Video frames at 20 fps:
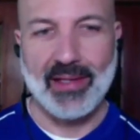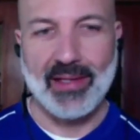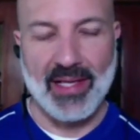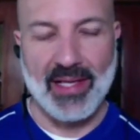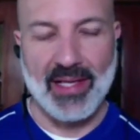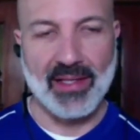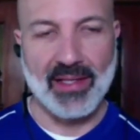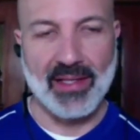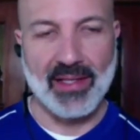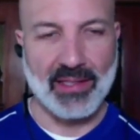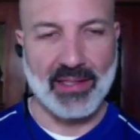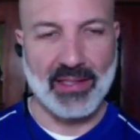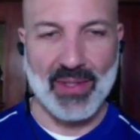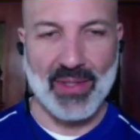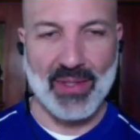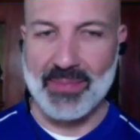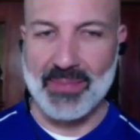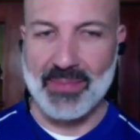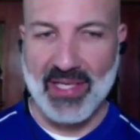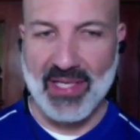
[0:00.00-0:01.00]
10, and I
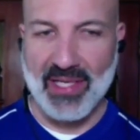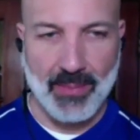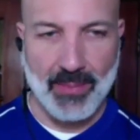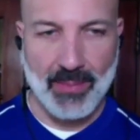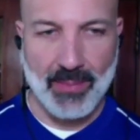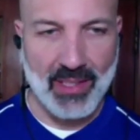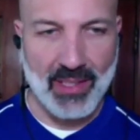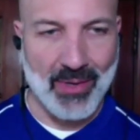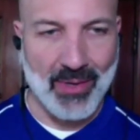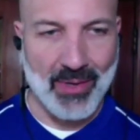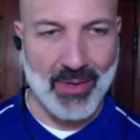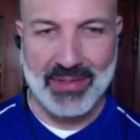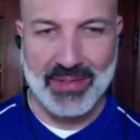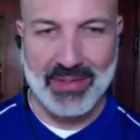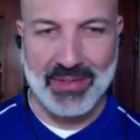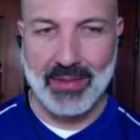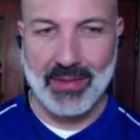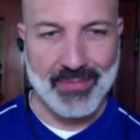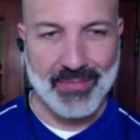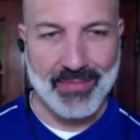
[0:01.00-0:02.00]
think this one speaks to me
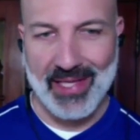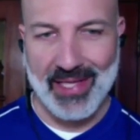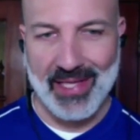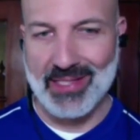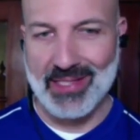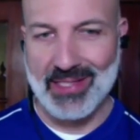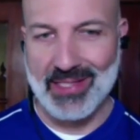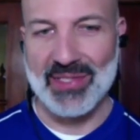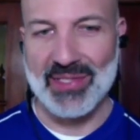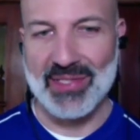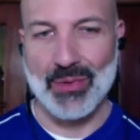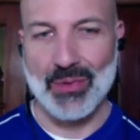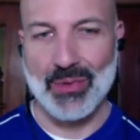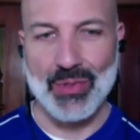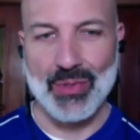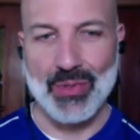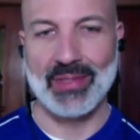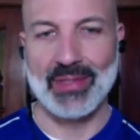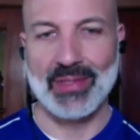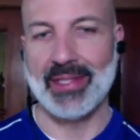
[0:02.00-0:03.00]
the most, kids
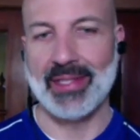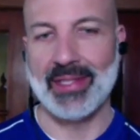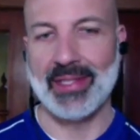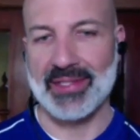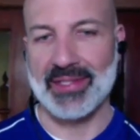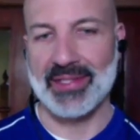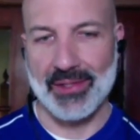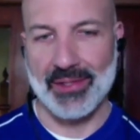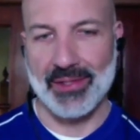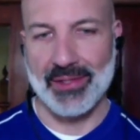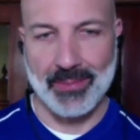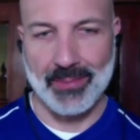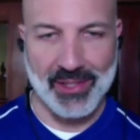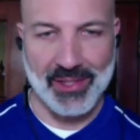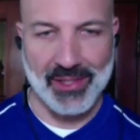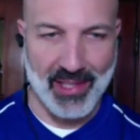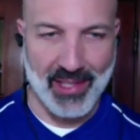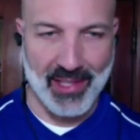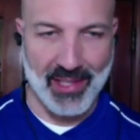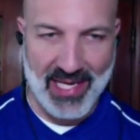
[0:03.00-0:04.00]
miss school and the
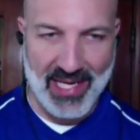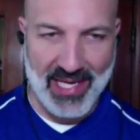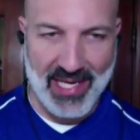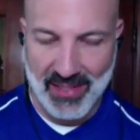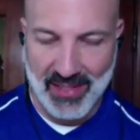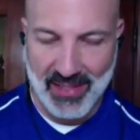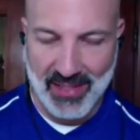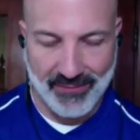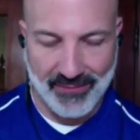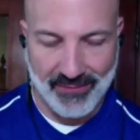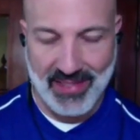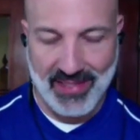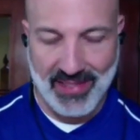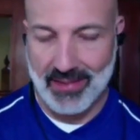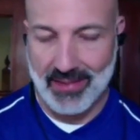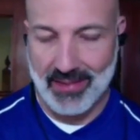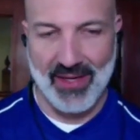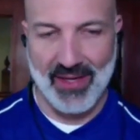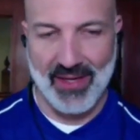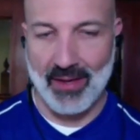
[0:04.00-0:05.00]
social emotional aspects
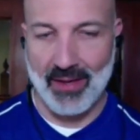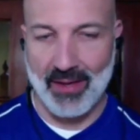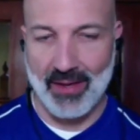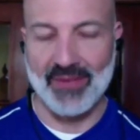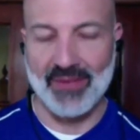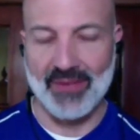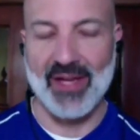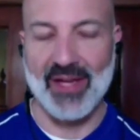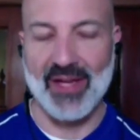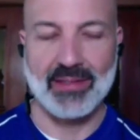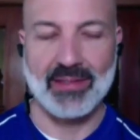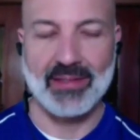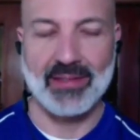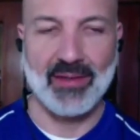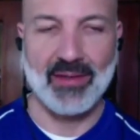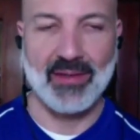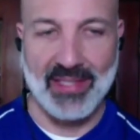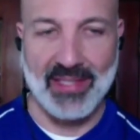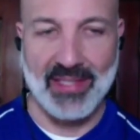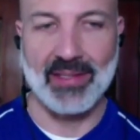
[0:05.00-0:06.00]
of face to face of the
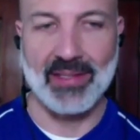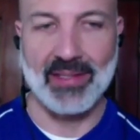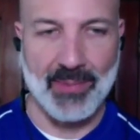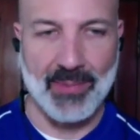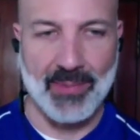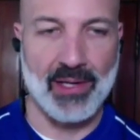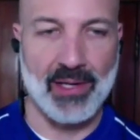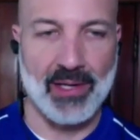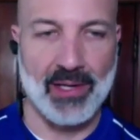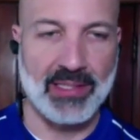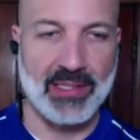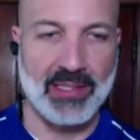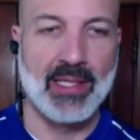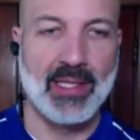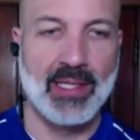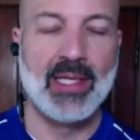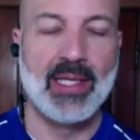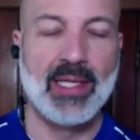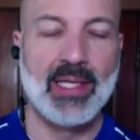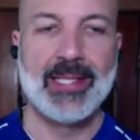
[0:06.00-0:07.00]
face to face
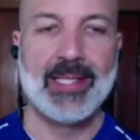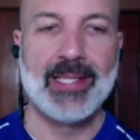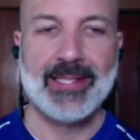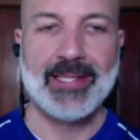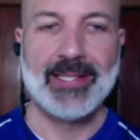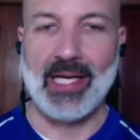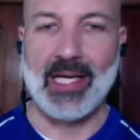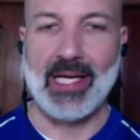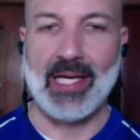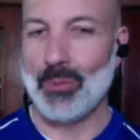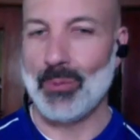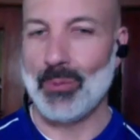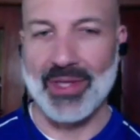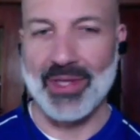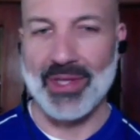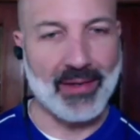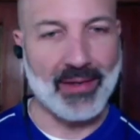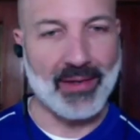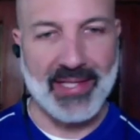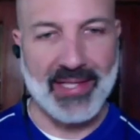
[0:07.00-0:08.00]
experience
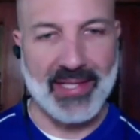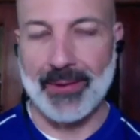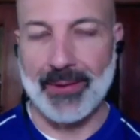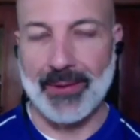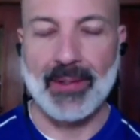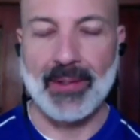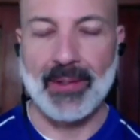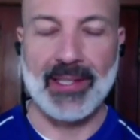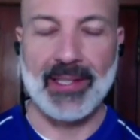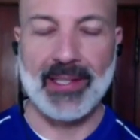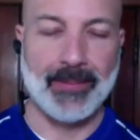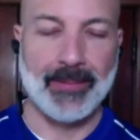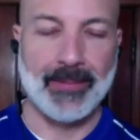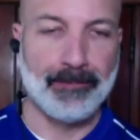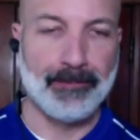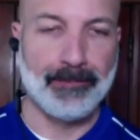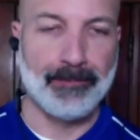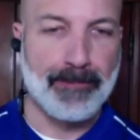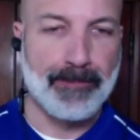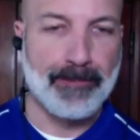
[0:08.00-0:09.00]
um, without a doubt
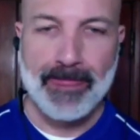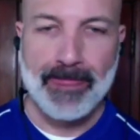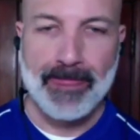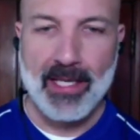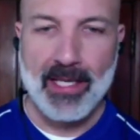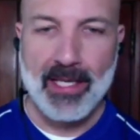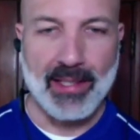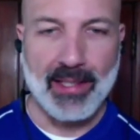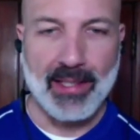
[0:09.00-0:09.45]
um,